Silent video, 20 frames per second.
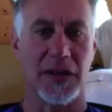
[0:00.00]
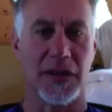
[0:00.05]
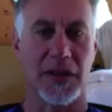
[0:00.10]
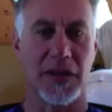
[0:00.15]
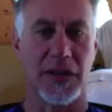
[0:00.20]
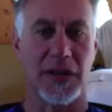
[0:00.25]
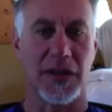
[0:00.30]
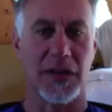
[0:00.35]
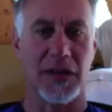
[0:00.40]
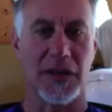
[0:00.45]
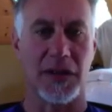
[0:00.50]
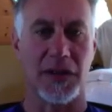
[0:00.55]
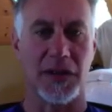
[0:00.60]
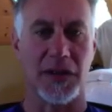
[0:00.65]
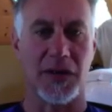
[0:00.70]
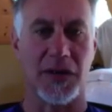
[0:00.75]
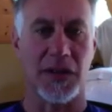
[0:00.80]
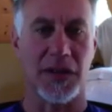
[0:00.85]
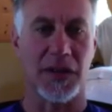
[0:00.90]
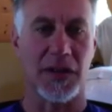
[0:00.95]

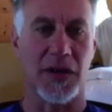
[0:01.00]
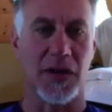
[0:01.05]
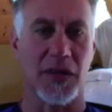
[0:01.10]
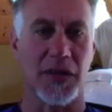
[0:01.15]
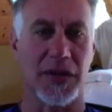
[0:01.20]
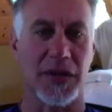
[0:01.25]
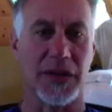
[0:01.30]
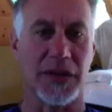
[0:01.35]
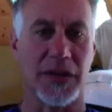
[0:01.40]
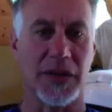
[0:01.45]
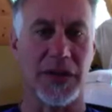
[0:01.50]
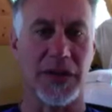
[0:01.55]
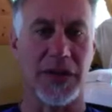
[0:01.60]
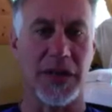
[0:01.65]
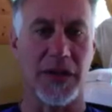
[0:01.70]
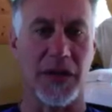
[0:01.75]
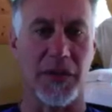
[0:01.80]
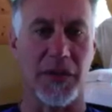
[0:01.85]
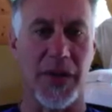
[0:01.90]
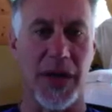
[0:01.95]
You can go into the
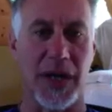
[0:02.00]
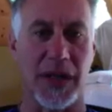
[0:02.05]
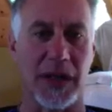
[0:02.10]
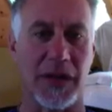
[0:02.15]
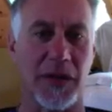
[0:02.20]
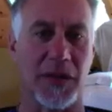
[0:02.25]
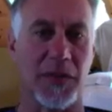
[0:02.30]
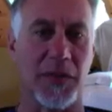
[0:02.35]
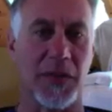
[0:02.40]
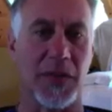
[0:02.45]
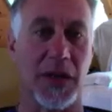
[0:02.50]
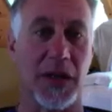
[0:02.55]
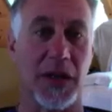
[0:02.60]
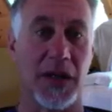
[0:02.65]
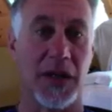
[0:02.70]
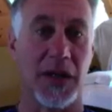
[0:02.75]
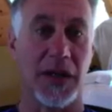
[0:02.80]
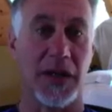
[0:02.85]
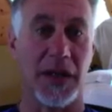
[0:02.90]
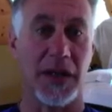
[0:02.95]
cerebellum,
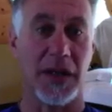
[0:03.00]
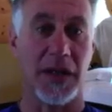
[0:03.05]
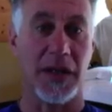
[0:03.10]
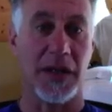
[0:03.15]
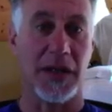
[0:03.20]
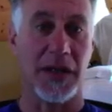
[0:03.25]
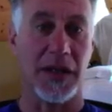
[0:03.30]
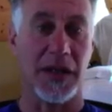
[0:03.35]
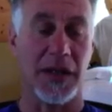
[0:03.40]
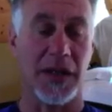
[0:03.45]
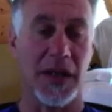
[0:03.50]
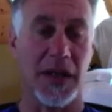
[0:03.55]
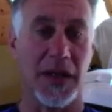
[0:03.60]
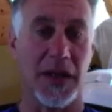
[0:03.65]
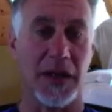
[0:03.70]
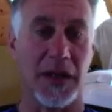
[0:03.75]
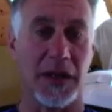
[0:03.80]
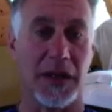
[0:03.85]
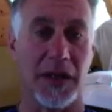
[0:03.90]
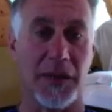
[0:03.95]
the
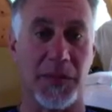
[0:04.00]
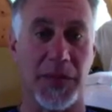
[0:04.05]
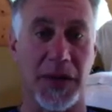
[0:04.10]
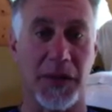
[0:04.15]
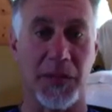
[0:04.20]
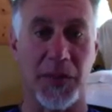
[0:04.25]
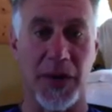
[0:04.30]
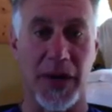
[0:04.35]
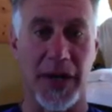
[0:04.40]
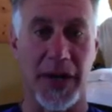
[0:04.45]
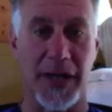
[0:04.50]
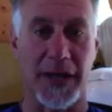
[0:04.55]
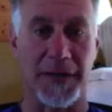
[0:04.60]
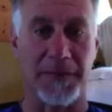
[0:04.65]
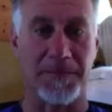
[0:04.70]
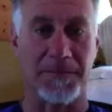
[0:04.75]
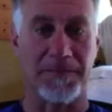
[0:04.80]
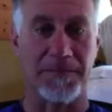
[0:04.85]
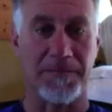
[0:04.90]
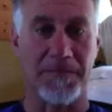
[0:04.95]
limbic
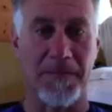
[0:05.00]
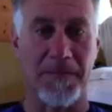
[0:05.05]
brain,